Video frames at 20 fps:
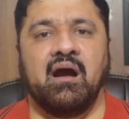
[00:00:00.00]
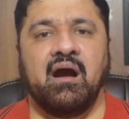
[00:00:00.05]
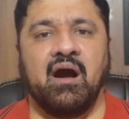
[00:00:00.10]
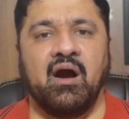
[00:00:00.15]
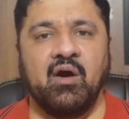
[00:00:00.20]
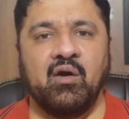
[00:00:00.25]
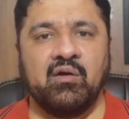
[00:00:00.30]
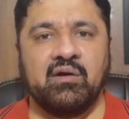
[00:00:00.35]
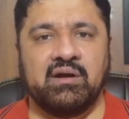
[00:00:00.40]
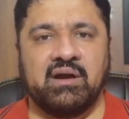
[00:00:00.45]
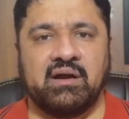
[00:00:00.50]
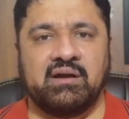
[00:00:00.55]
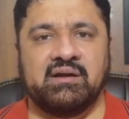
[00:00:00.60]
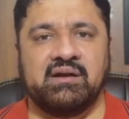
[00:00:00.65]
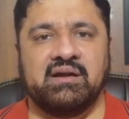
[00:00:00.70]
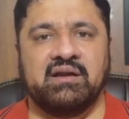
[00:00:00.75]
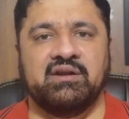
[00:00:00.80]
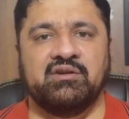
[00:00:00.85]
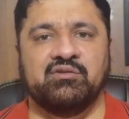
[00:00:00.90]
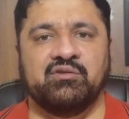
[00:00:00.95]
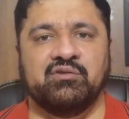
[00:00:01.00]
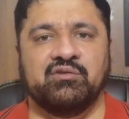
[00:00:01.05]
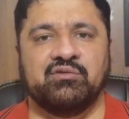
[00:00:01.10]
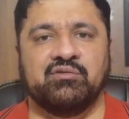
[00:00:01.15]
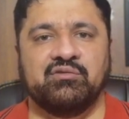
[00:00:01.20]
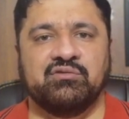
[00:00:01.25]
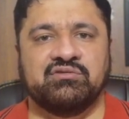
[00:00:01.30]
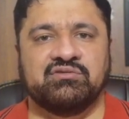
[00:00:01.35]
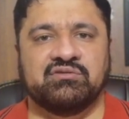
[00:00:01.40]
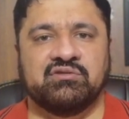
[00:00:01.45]
How correctly you
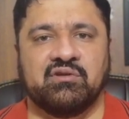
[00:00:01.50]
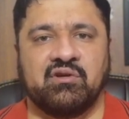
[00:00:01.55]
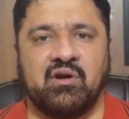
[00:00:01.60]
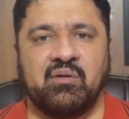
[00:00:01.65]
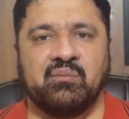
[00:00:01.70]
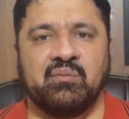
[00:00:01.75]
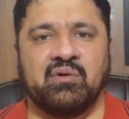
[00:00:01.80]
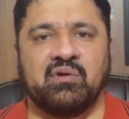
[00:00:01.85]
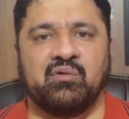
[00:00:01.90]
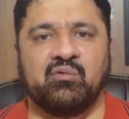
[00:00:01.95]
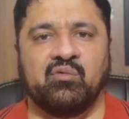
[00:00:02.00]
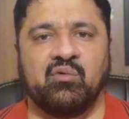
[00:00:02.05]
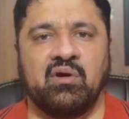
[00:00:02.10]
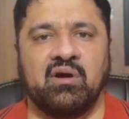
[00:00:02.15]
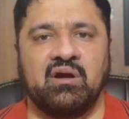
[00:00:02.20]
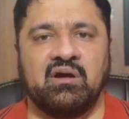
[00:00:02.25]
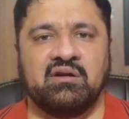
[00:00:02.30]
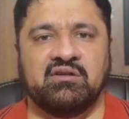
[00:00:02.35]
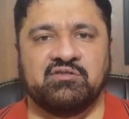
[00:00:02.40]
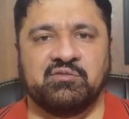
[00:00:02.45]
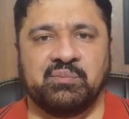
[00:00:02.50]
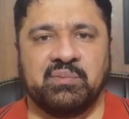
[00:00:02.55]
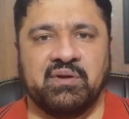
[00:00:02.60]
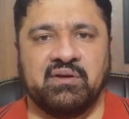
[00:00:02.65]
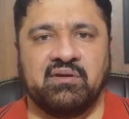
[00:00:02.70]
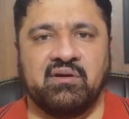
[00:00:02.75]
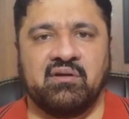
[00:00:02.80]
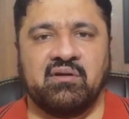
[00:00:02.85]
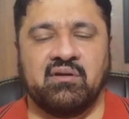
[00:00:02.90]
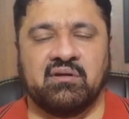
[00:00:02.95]
use grammar while
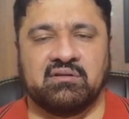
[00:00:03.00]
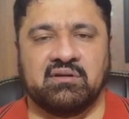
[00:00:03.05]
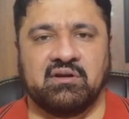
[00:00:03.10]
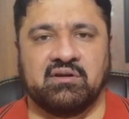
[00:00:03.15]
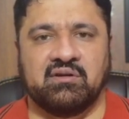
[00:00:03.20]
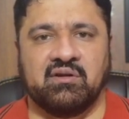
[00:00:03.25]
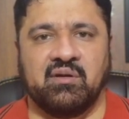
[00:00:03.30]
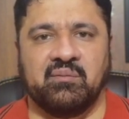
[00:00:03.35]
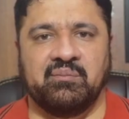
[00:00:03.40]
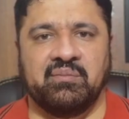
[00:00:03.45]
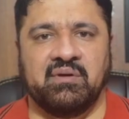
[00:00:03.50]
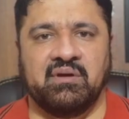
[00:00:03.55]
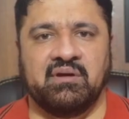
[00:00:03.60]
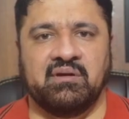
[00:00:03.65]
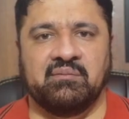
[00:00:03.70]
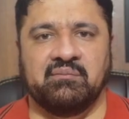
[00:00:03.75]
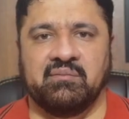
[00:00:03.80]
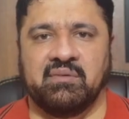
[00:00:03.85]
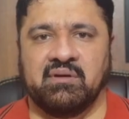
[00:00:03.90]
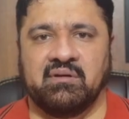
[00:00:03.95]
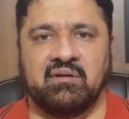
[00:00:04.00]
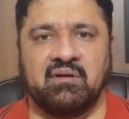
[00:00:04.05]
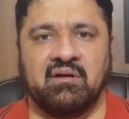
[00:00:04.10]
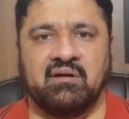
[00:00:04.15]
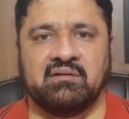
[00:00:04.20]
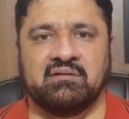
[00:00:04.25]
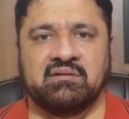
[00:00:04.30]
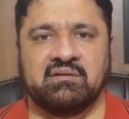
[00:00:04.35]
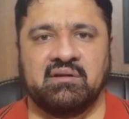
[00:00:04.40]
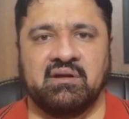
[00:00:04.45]
speaking on the topic,
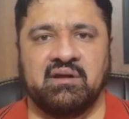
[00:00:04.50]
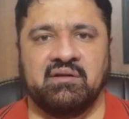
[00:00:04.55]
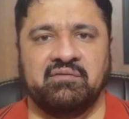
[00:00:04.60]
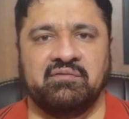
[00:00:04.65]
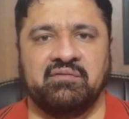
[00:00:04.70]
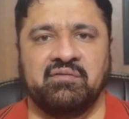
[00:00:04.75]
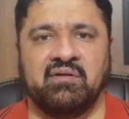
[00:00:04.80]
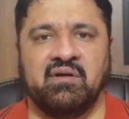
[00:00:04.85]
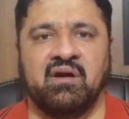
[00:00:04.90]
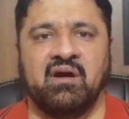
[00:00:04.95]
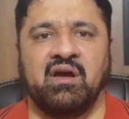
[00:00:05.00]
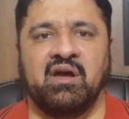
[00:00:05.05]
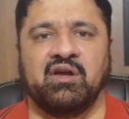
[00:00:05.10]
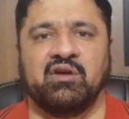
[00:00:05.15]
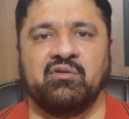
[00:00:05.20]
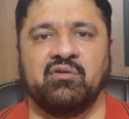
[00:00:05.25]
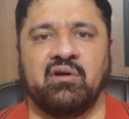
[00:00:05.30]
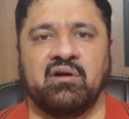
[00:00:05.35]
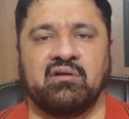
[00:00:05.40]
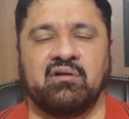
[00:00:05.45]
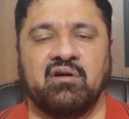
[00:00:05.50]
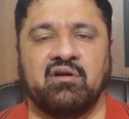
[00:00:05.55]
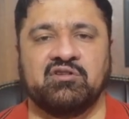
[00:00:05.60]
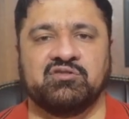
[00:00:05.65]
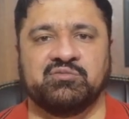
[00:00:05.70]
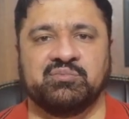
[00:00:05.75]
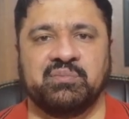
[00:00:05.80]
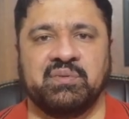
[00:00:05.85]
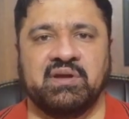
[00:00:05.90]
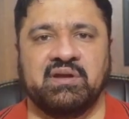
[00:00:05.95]
because if you are not
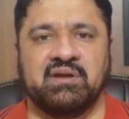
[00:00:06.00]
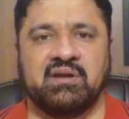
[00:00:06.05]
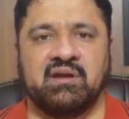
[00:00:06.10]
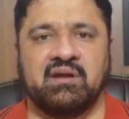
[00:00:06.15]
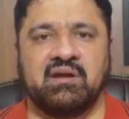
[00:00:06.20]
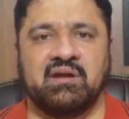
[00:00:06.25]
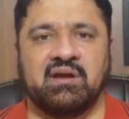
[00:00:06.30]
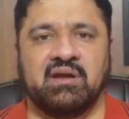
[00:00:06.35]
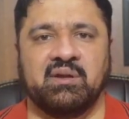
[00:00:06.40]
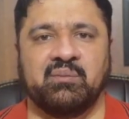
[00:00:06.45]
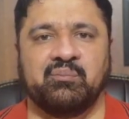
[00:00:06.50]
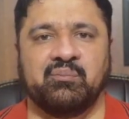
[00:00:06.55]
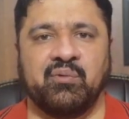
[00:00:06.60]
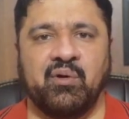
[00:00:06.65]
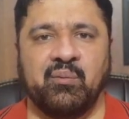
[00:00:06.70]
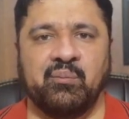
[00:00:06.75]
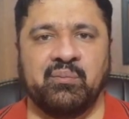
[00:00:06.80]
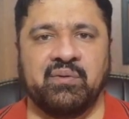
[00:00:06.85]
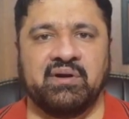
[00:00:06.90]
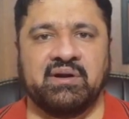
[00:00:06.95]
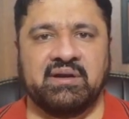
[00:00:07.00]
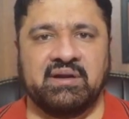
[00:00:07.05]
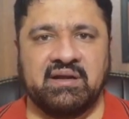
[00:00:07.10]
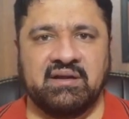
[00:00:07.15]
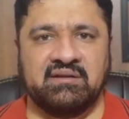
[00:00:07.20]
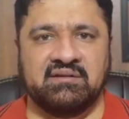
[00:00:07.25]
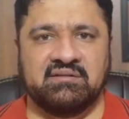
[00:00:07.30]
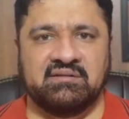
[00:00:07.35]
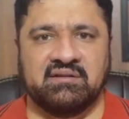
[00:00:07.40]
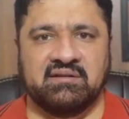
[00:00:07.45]
speaking in proper
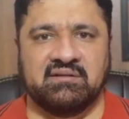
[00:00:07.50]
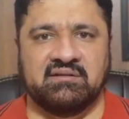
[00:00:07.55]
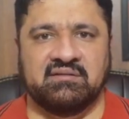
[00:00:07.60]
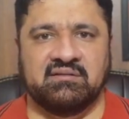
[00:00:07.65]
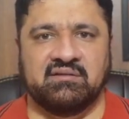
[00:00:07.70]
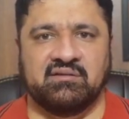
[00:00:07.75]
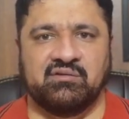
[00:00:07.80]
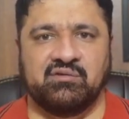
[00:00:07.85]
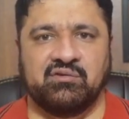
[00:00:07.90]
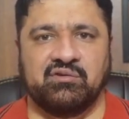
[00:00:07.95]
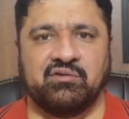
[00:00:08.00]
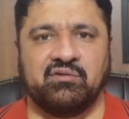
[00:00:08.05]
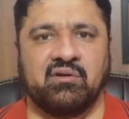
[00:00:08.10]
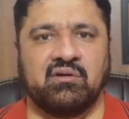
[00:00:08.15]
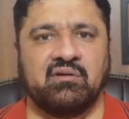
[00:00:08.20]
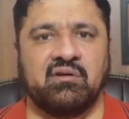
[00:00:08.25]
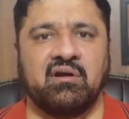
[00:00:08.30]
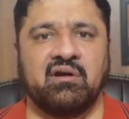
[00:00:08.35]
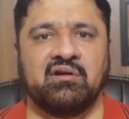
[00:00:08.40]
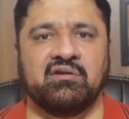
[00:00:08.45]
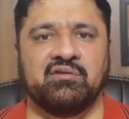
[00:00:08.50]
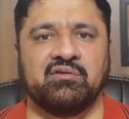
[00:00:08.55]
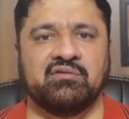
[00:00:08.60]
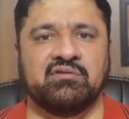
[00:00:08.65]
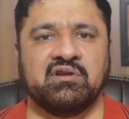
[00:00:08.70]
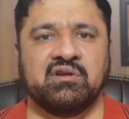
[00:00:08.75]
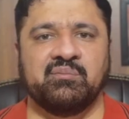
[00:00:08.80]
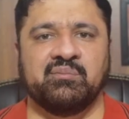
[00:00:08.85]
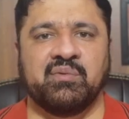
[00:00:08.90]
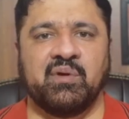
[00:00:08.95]
tenses, you are not
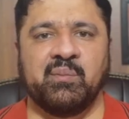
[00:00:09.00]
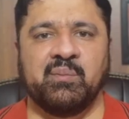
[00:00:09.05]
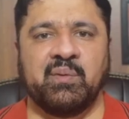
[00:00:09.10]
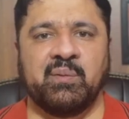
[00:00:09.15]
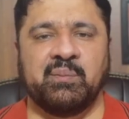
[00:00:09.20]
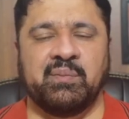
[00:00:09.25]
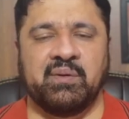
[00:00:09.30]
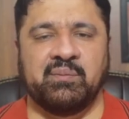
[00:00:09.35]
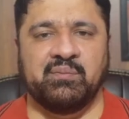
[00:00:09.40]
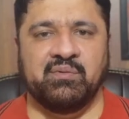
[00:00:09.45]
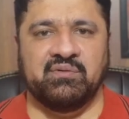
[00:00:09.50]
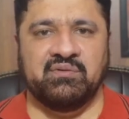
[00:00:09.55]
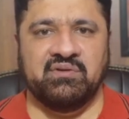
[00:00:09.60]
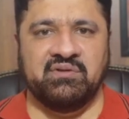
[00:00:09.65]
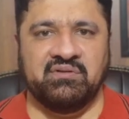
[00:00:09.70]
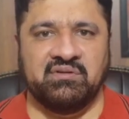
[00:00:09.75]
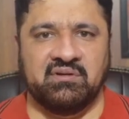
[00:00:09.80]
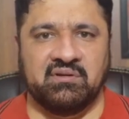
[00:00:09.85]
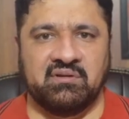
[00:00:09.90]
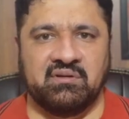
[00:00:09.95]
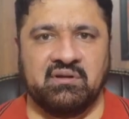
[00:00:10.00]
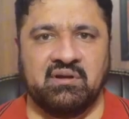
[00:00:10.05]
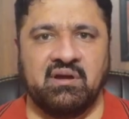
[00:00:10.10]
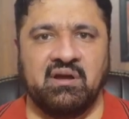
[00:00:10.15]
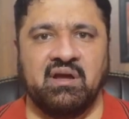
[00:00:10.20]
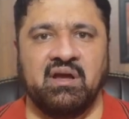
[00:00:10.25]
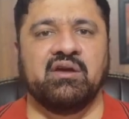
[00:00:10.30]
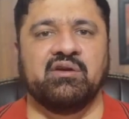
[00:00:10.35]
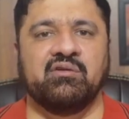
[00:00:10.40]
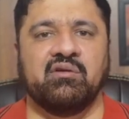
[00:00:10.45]
using proper preposition,
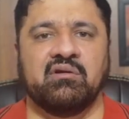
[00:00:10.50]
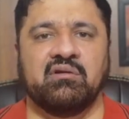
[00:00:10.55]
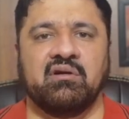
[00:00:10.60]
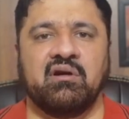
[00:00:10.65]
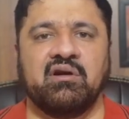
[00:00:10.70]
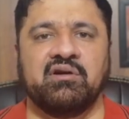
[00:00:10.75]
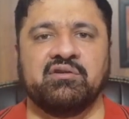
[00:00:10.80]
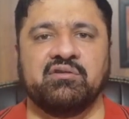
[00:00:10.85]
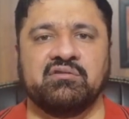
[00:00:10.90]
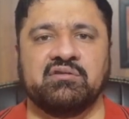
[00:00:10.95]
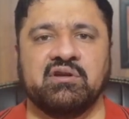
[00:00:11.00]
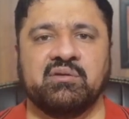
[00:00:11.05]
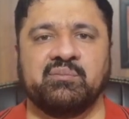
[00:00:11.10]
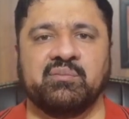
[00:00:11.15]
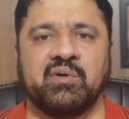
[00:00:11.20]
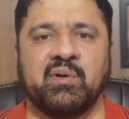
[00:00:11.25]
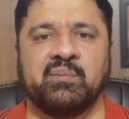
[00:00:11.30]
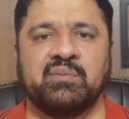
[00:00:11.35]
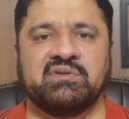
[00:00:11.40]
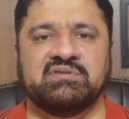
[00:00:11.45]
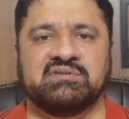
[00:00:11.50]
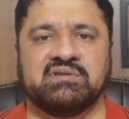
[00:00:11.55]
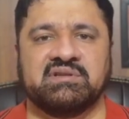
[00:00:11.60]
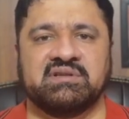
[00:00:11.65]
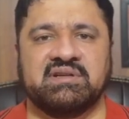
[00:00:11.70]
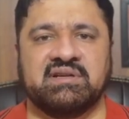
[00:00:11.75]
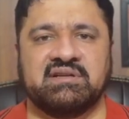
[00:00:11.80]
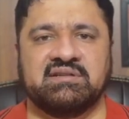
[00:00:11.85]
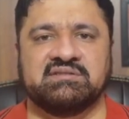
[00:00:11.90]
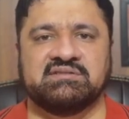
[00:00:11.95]
you are not using proper
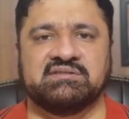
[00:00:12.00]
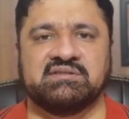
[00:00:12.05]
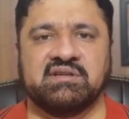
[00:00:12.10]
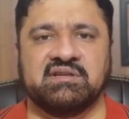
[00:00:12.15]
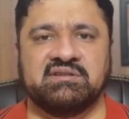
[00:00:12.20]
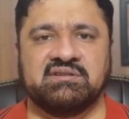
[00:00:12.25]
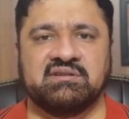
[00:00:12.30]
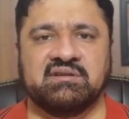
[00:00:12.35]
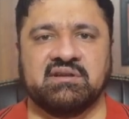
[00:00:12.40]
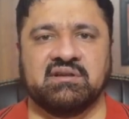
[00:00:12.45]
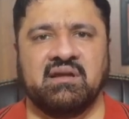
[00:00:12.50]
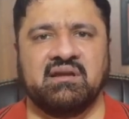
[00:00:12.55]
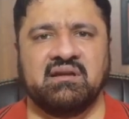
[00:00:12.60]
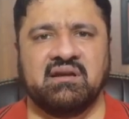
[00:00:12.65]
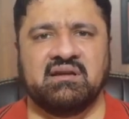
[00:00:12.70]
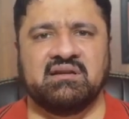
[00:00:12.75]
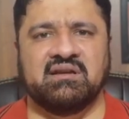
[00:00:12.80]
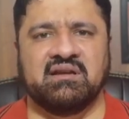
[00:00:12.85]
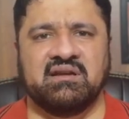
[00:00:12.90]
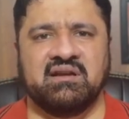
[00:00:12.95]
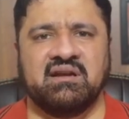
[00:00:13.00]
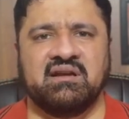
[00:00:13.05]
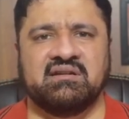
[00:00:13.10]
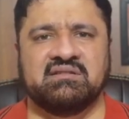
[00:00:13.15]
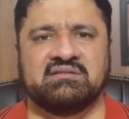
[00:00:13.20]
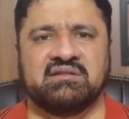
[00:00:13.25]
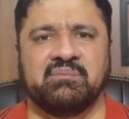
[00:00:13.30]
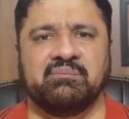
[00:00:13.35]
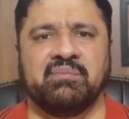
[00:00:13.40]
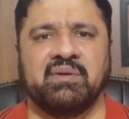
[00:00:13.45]
sentence structure, then it
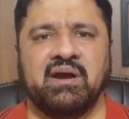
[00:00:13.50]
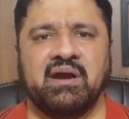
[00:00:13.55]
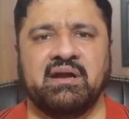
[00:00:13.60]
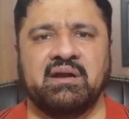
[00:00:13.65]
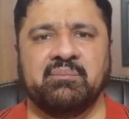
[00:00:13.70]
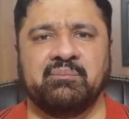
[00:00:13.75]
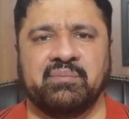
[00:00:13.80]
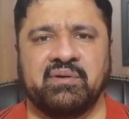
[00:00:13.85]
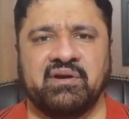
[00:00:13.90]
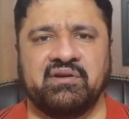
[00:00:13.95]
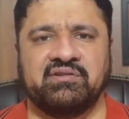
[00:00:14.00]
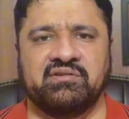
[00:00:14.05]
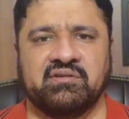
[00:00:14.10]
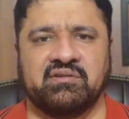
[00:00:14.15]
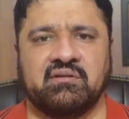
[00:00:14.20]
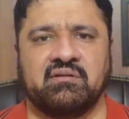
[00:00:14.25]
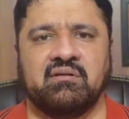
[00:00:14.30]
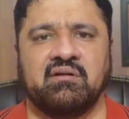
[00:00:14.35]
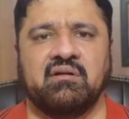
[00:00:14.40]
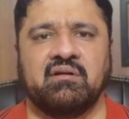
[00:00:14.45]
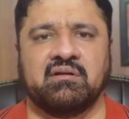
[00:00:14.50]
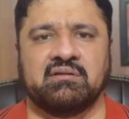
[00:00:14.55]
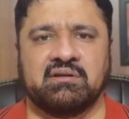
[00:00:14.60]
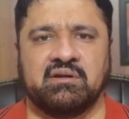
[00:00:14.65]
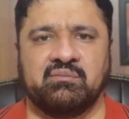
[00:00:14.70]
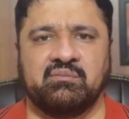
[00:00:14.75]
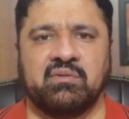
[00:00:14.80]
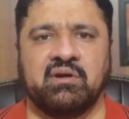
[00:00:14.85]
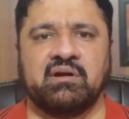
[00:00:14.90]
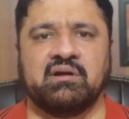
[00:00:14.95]
creates a bad impression on the
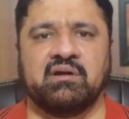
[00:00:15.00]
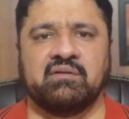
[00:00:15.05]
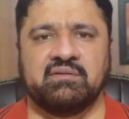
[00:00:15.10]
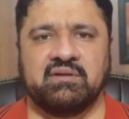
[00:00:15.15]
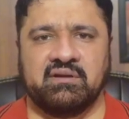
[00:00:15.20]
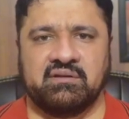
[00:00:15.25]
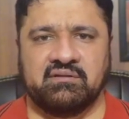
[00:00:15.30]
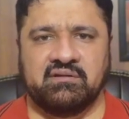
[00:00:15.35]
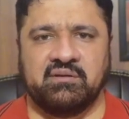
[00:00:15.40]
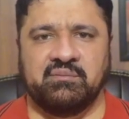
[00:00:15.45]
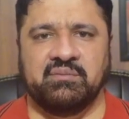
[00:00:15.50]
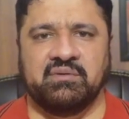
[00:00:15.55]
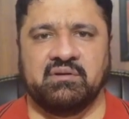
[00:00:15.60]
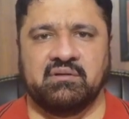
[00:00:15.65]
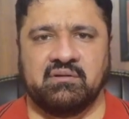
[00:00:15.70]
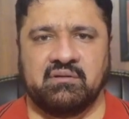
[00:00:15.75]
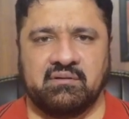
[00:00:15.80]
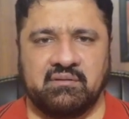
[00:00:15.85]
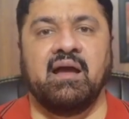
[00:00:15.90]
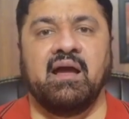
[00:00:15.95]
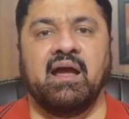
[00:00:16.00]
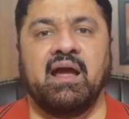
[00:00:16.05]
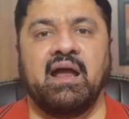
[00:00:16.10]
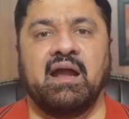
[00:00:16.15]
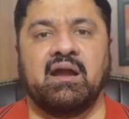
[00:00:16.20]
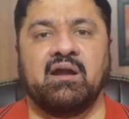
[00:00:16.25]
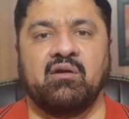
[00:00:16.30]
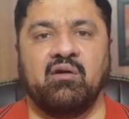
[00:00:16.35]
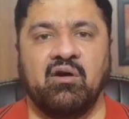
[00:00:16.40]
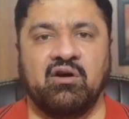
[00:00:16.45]
mind of the examiner.
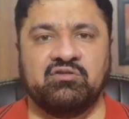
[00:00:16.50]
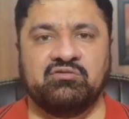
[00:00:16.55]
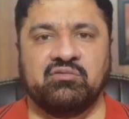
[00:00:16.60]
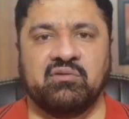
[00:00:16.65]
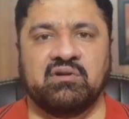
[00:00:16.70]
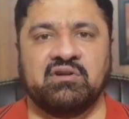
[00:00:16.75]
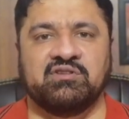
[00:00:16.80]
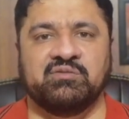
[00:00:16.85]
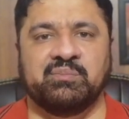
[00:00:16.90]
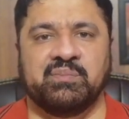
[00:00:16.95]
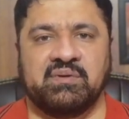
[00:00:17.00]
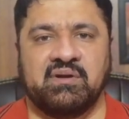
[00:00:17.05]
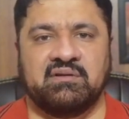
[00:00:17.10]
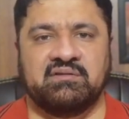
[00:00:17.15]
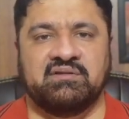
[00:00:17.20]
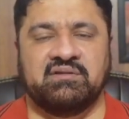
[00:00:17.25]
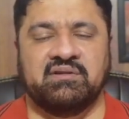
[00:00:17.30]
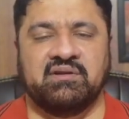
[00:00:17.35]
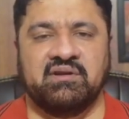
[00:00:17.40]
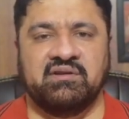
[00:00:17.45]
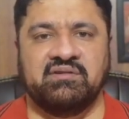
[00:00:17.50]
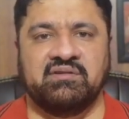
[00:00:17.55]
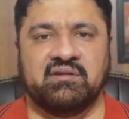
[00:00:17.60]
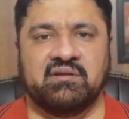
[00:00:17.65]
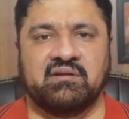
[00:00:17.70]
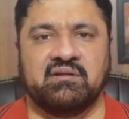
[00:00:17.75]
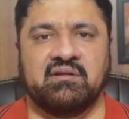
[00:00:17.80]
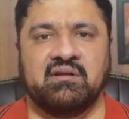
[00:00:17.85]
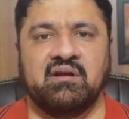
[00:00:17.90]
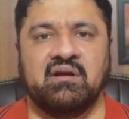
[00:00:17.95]
And last one is
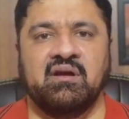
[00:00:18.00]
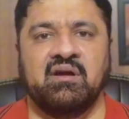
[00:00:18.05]
pronunciation.